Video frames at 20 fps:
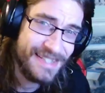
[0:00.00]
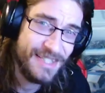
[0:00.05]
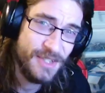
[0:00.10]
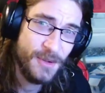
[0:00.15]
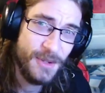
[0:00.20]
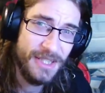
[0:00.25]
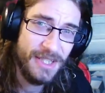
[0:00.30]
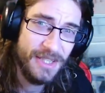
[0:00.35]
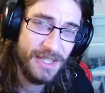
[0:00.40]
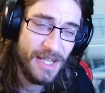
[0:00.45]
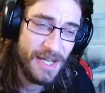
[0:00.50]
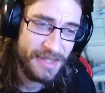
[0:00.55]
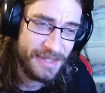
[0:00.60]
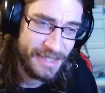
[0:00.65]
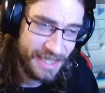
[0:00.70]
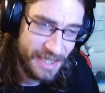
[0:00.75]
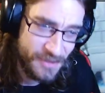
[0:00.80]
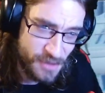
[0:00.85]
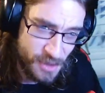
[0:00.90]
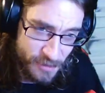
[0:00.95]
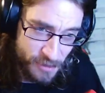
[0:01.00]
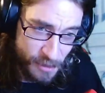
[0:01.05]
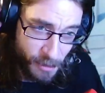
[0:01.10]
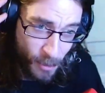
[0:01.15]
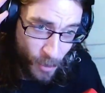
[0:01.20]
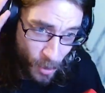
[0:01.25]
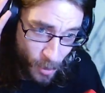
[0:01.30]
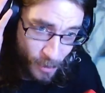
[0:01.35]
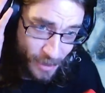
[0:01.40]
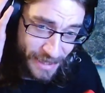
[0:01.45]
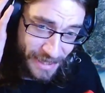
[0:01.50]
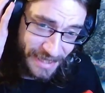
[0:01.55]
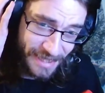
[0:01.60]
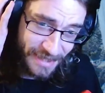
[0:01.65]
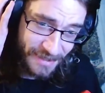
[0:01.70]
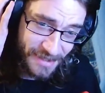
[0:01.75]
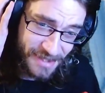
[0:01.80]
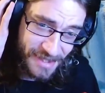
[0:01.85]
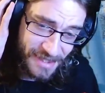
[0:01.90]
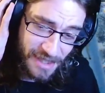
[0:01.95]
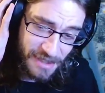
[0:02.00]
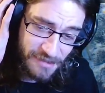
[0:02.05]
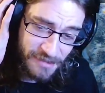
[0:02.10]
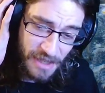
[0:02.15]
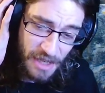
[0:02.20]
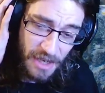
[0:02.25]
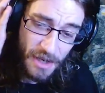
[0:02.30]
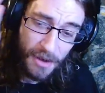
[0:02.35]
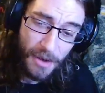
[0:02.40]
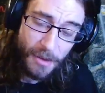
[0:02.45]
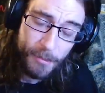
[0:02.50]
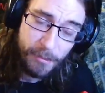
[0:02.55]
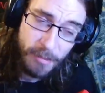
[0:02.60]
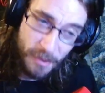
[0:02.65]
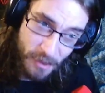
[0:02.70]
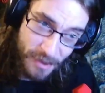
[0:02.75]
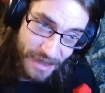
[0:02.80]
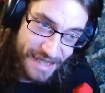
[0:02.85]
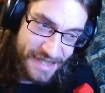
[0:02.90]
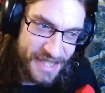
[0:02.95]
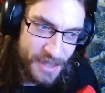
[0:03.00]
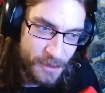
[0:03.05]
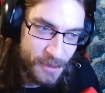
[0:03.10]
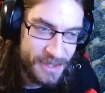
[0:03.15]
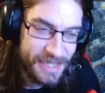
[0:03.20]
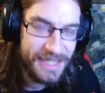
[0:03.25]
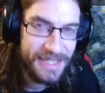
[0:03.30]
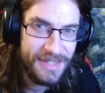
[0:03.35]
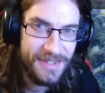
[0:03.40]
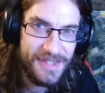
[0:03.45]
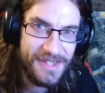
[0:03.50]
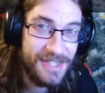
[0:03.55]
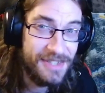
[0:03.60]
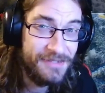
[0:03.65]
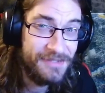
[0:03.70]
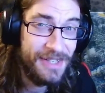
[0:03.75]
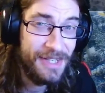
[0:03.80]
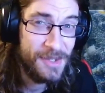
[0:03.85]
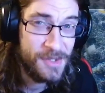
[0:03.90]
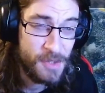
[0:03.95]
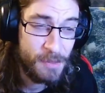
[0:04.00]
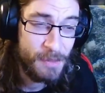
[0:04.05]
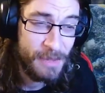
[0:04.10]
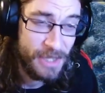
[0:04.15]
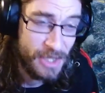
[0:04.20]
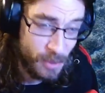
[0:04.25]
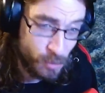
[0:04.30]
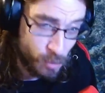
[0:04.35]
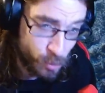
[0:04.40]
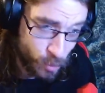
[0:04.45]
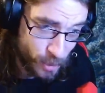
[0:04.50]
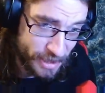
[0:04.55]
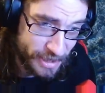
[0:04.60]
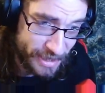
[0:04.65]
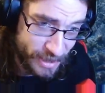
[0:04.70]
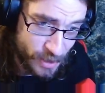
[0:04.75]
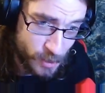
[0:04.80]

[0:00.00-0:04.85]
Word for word: that you can unlock unlock that gives you even more ridiculous stuff. But when I say ridiculous stuff, I also mean really